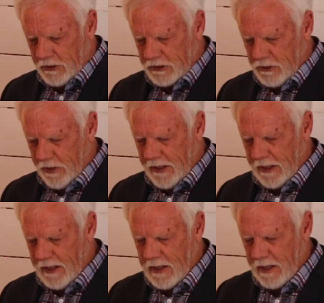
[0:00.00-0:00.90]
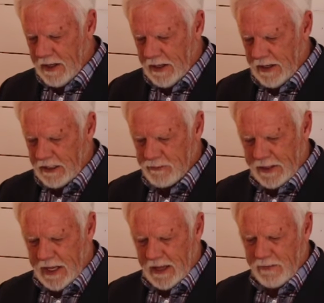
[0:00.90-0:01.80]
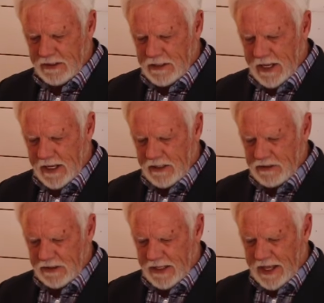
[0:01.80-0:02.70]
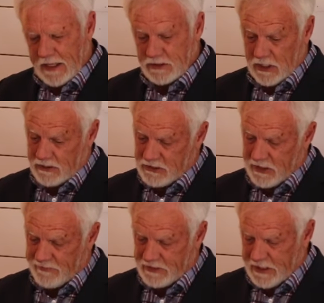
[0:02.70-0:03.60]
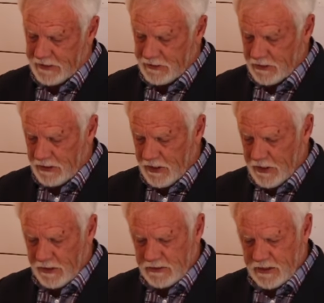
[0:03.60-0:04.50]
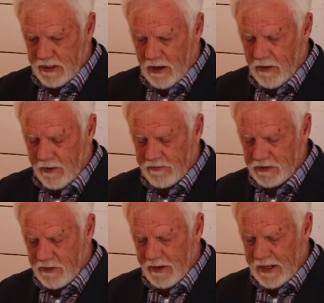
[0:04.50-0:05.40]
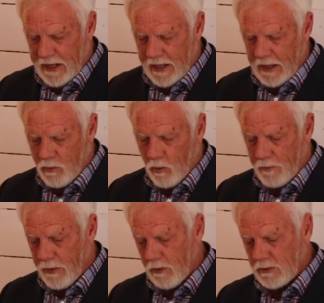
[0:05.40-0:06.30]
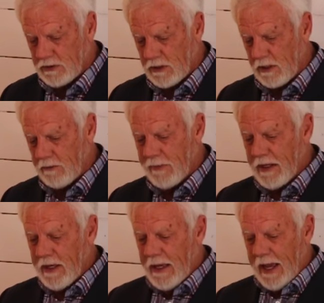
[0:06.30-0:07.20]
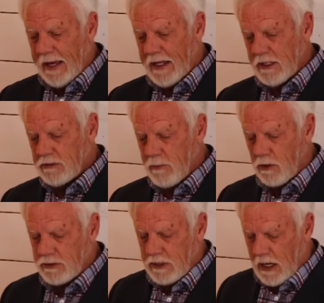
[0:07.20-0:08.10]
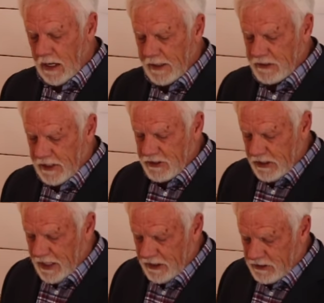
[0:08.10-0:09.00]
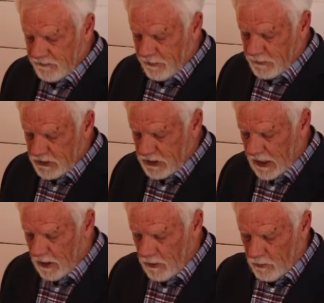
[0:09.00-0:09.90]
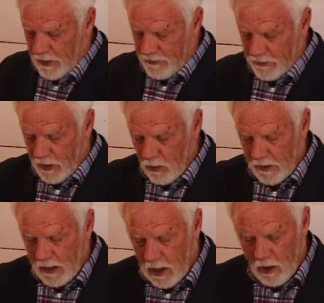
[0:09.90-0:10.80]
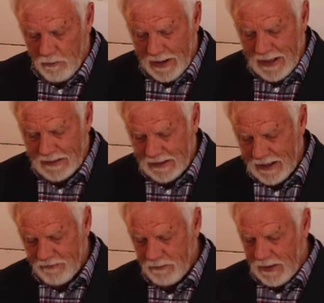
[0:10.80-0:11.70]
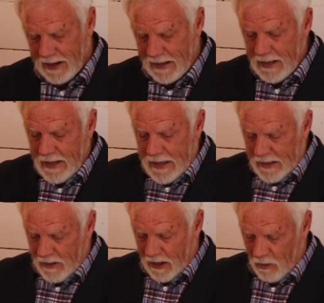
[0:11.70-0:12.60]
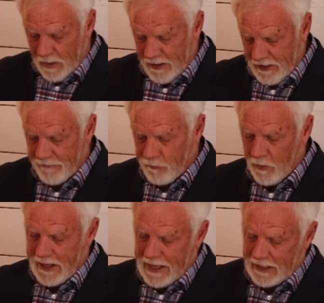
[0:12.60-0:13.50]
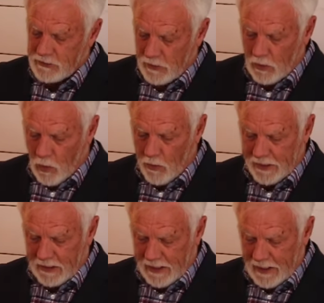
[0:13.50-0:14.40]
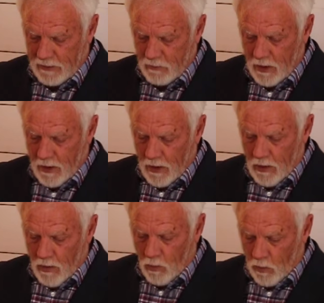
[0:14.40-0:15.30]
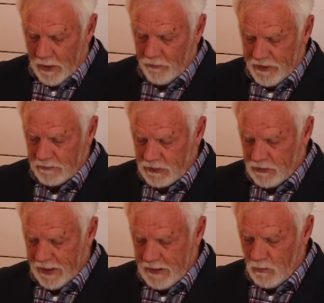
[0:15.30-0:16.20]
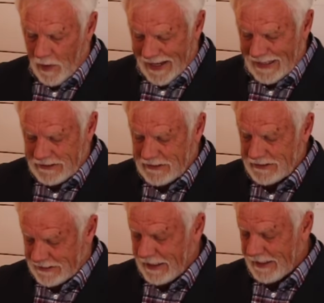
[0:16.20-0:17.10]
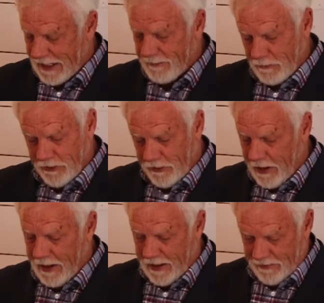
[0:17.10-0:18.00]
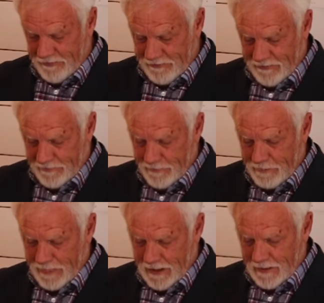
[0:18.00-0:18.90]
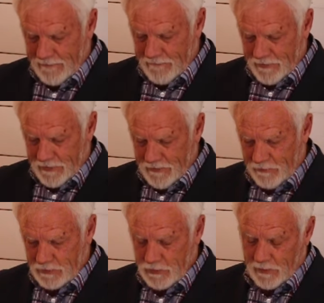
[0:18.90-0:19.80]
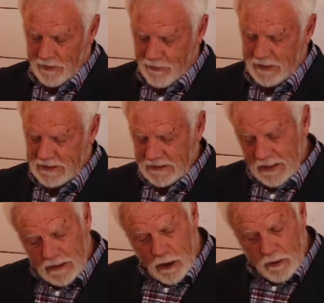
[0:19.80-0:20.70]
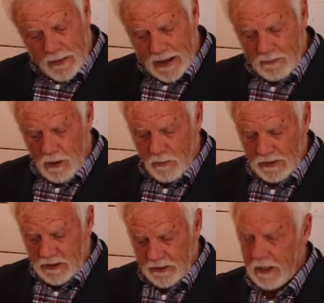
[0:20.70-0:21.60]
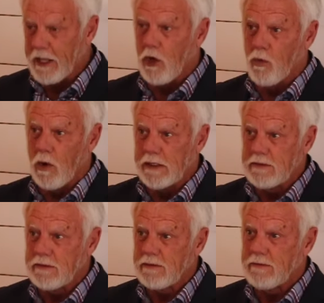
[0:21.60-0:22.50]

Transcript: discreetly, and as became his age, and the excellency of his ancient years, and the honor of his gray head, whereupon was come, and his most honest education from a child, or rather the holy law made and given by Yahweh. Therefore he answered accordingly, and willed them straightways to send him to the grave. Verse 23 says, He thought about it momentarily. Who wouldn't?